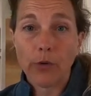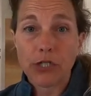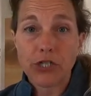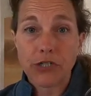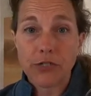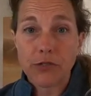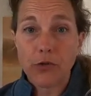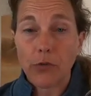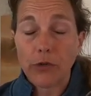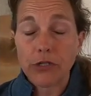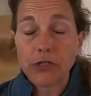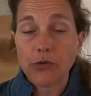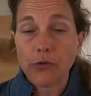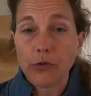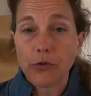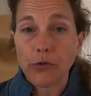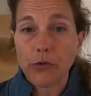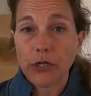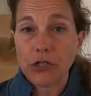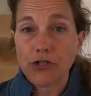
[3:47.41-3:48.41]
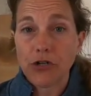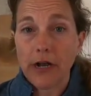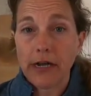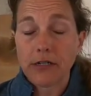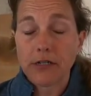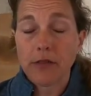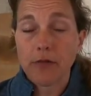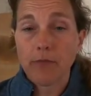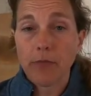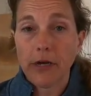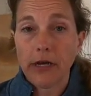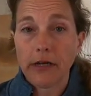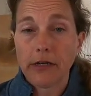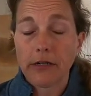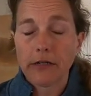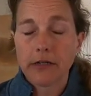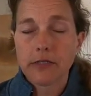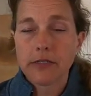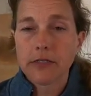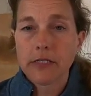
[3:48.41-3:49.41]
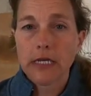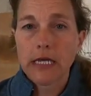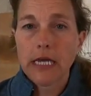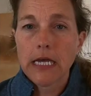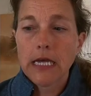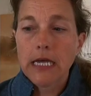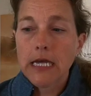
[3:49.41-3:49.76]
which is going to attract the bugs.